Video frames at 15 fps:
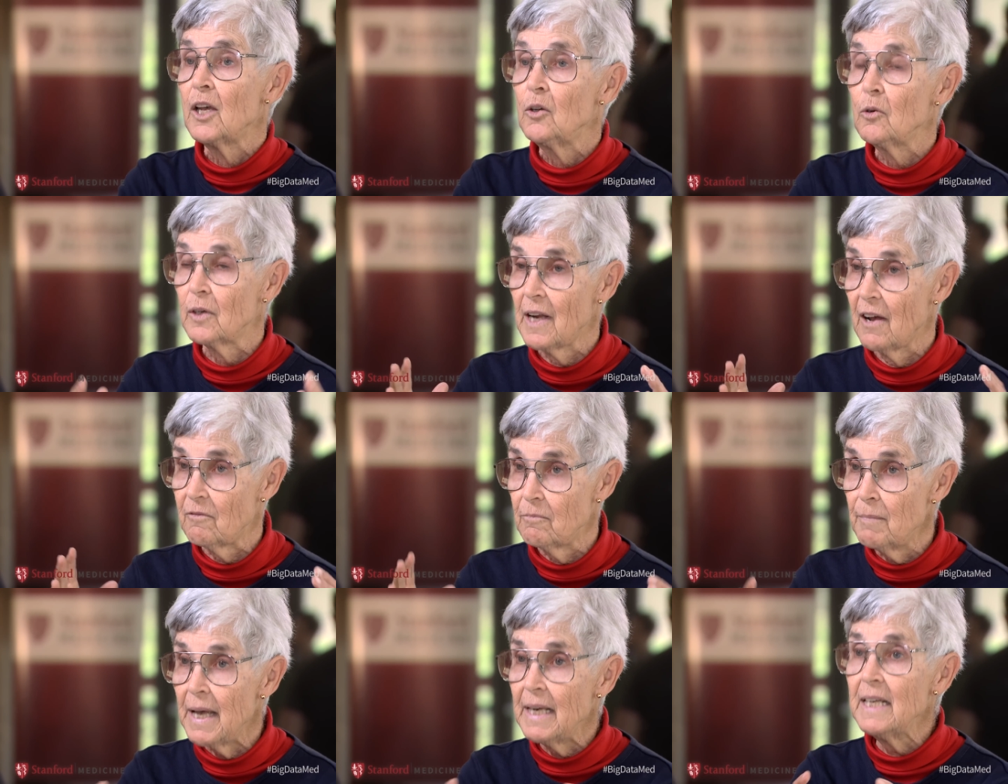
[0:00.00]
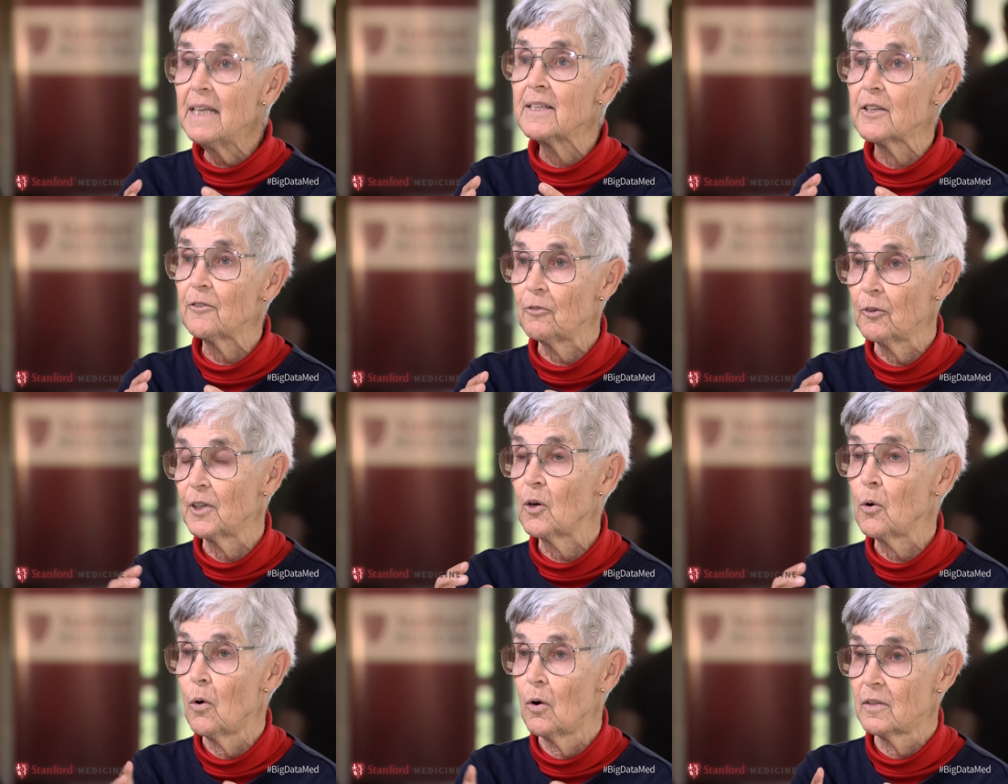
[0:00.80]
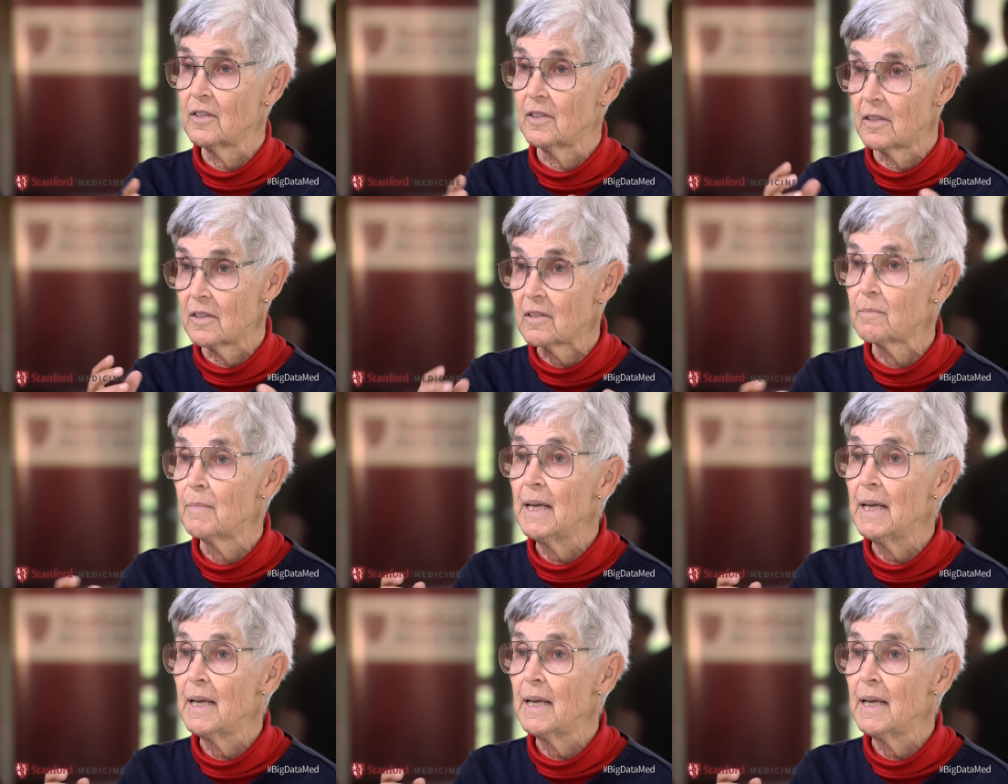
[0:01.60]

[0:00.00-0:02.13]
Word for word: You can have many different causes,